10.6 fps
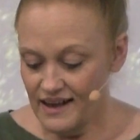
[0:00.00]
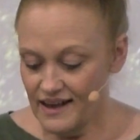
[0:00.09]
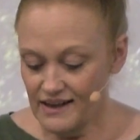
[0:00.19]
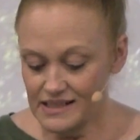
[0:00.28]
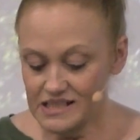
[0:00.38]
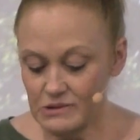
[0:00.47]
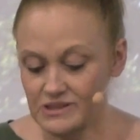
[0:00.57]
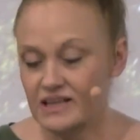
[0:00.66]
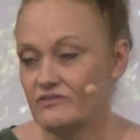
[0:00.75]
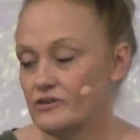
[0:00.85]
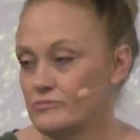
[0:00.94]
and he would
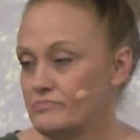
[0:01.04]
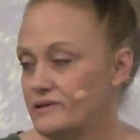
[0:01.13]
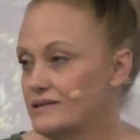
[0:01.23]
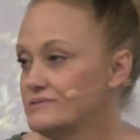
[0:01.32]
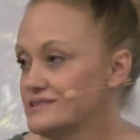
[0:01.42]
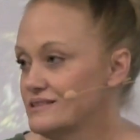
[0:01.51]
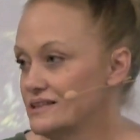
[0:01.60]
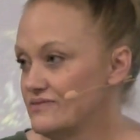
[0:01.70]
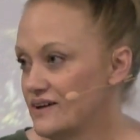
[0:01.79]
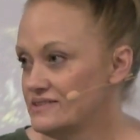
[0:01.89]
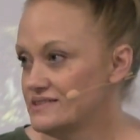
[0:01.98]
never be able to
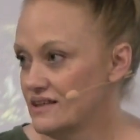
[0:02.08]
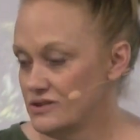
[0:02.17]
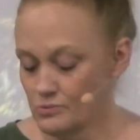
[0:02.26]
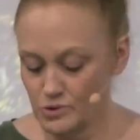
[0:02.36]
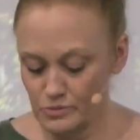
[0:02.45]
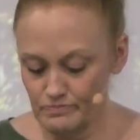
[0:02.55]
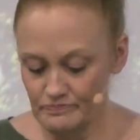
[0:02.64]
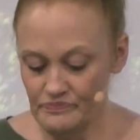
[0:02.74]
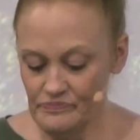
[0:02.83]
live outside the womb.